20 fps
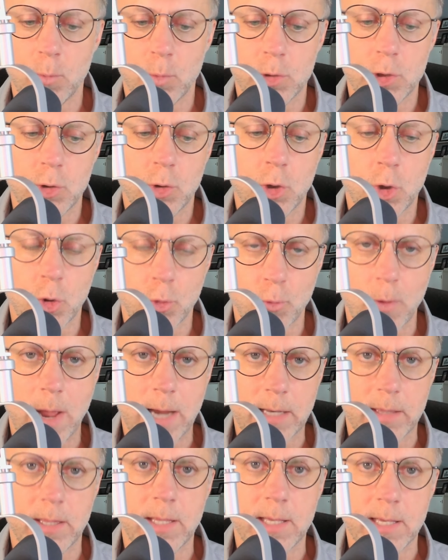When you
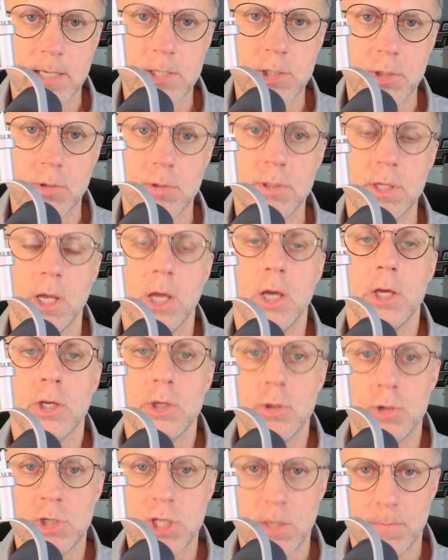correct the issues,
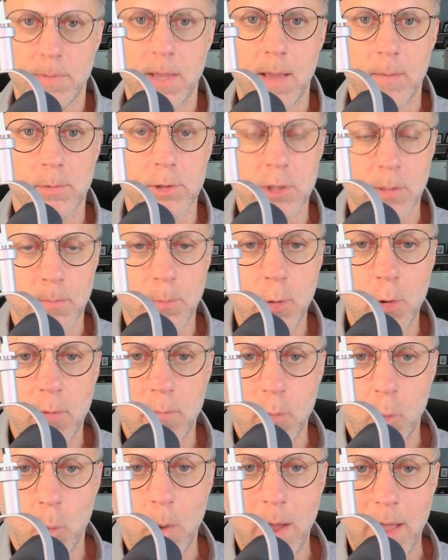you should be able to
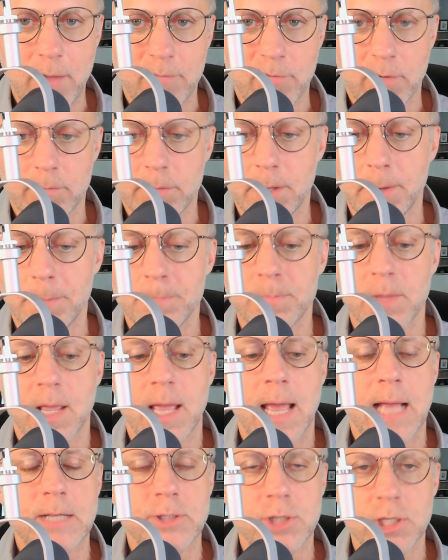move away from them
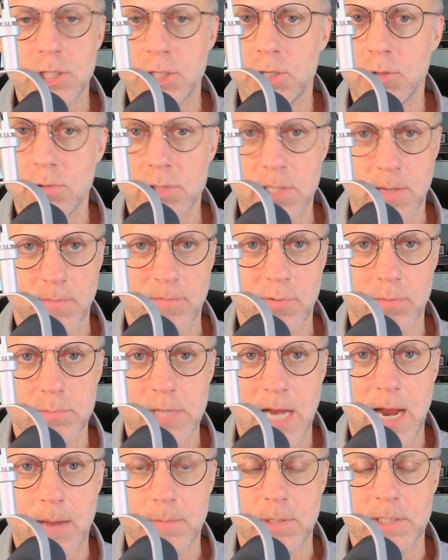and just use them from
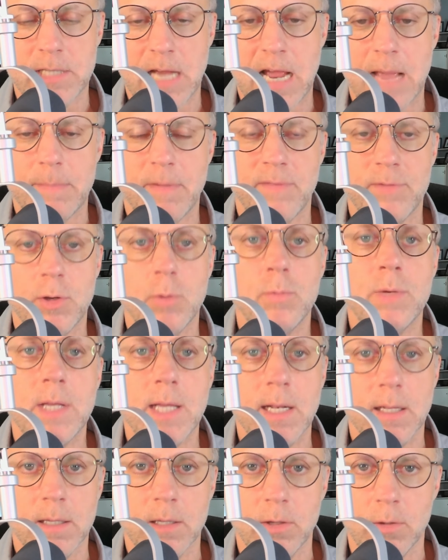time to time if you
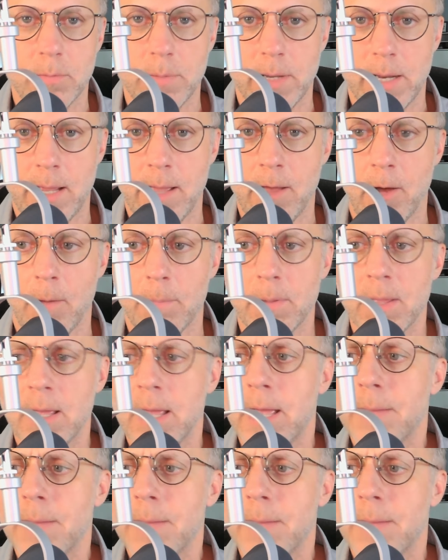need a little bit of help.